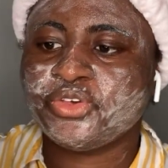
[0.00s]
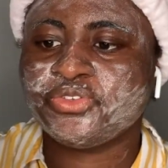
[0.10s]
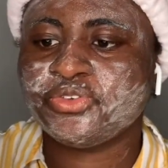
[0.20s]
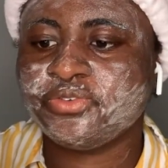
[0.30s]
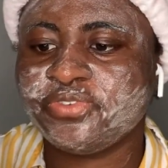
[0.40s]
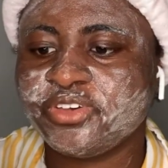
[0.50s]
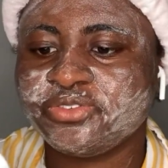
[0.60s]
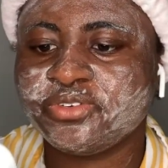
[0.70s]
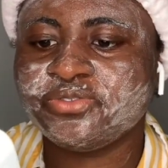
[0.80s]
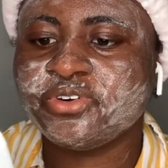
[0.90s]
so first
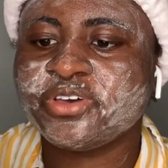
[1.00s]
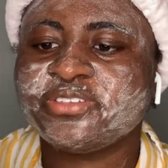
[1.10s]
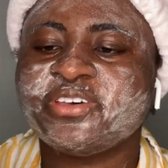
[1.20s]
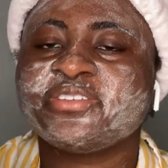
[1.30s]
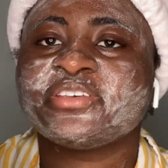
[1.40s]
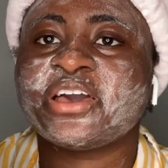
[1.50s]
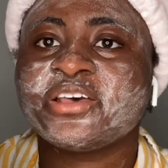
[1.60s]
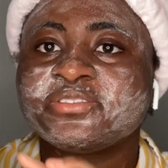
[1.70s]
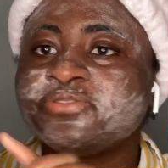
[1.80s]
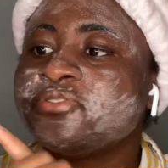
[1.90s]
of all it says it
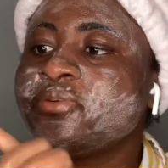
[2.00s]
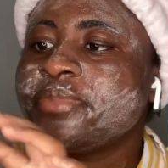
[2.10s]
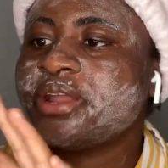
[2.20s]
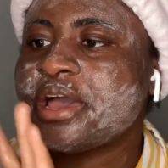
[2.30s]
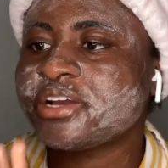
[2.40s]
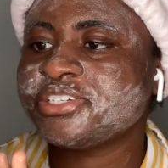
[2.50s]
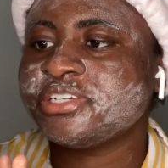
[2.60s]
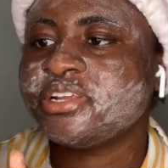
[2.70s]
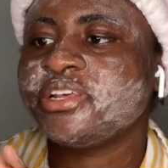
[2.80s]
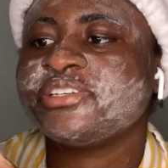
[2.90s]
has foaming
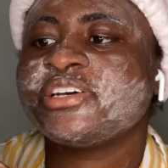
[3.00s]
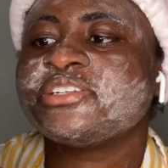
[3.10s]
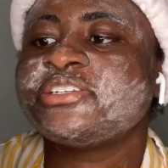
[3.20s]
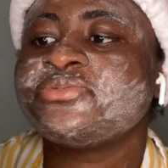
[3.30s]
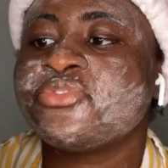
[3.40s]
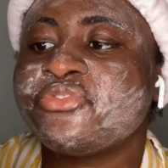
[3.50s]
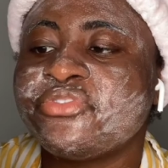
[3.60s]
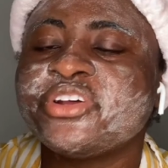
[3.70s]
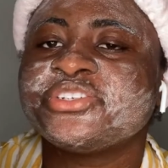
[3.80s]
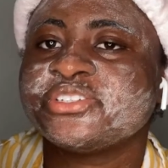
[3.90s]
action it gently
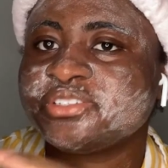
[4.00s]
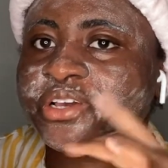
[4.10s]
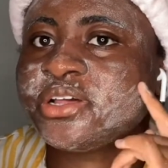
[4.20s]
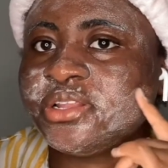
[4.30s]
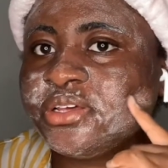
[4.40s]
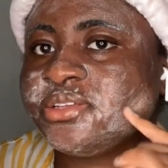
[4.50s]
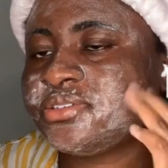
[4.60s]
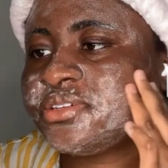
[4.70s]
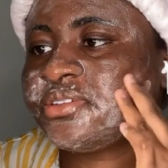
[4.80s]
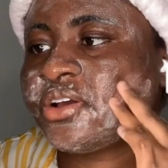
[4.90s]
refreshes and
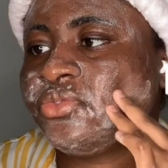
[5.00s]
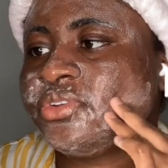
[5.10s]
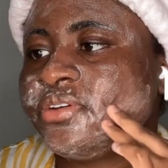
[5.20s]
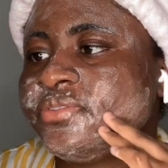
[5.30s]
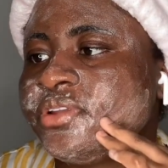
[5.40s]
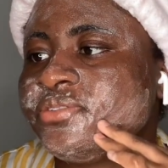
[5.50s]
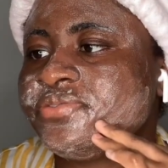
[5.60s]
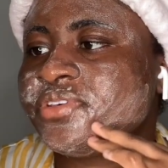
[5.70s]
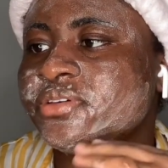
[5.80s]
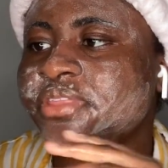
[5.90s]
cleanses i could definitely
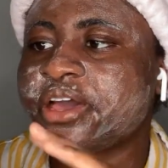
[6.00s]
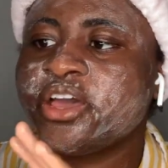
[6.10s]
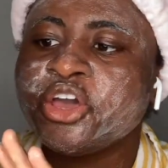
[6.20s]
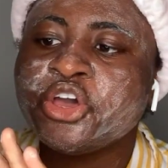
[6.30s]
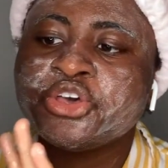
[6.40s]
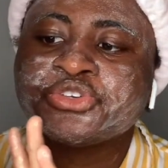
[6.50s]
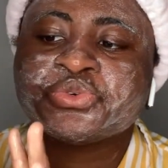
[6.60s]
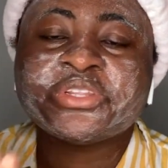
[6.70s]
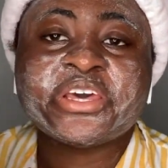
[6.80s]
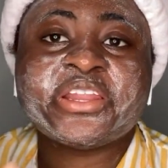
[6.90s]
feel that
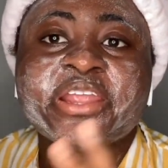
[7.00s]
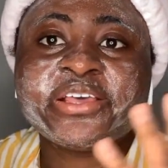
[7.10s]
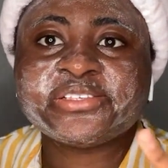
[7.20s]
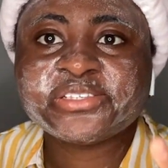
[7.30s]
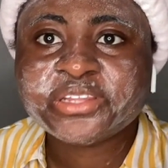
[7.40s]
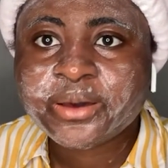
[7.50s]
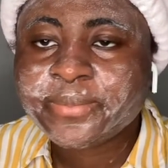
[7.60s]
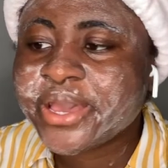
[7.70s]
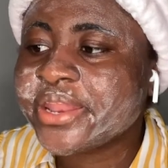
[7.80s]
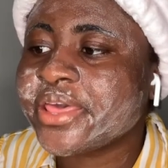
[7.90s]
so then
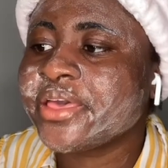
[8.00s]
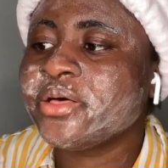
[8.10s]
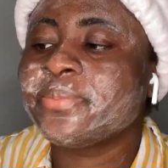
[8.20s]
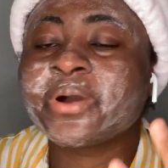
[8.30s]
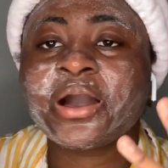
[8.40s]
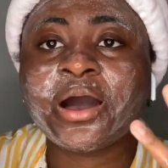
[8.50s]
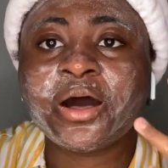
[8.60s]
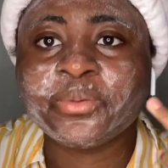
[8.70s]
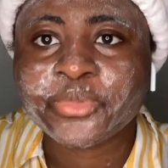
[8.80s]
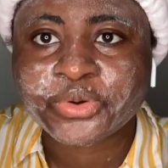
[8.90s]
niacinamide help
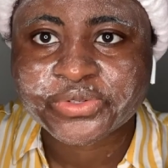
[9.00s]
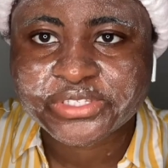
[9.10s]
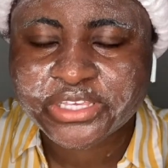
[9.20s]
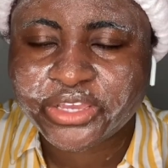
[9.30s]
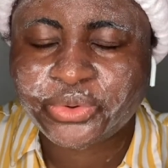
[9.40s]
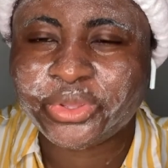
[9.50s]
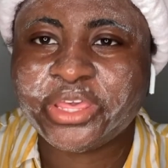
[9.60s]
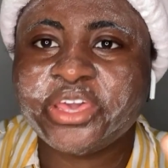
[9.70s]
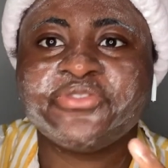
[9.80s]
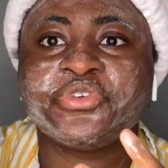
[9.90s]
calm your skin
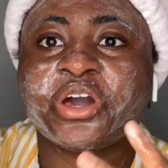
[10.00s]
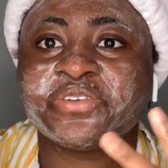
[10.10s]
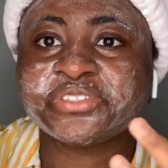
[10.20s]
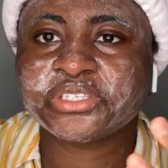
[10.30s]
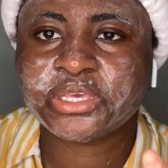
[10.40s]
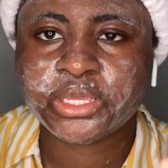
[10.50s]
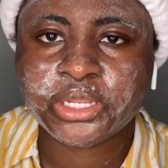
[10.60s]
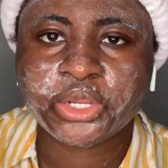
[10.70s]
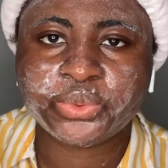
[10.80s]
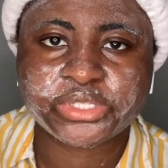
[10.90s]
okay if you have skin
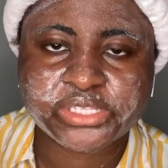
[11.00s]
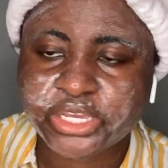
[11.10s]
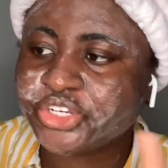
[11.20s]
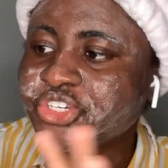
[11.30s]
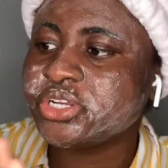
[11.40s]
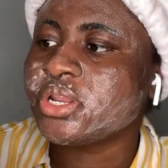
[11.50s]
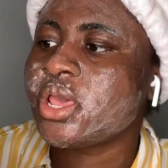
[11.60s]
irritation